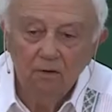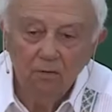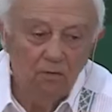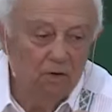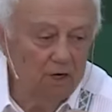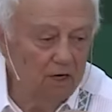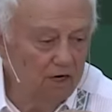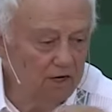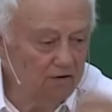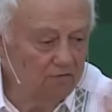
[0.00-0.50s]

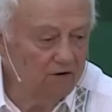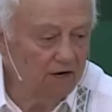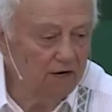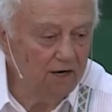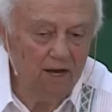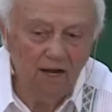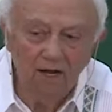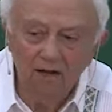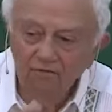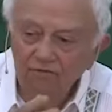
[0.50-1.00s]
we live a
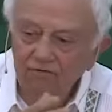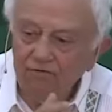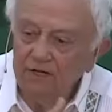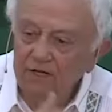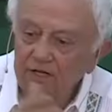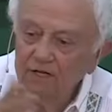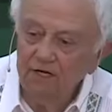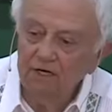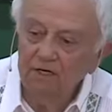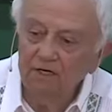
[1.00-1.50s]
life,
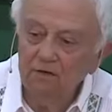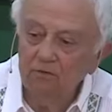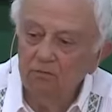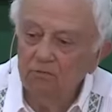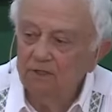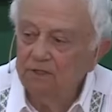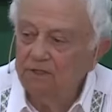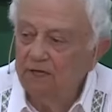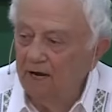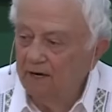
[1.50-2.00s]
and then
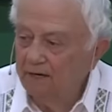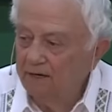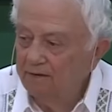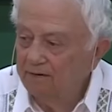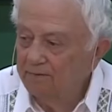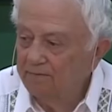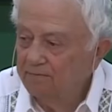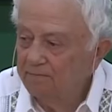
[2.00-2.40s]
we die.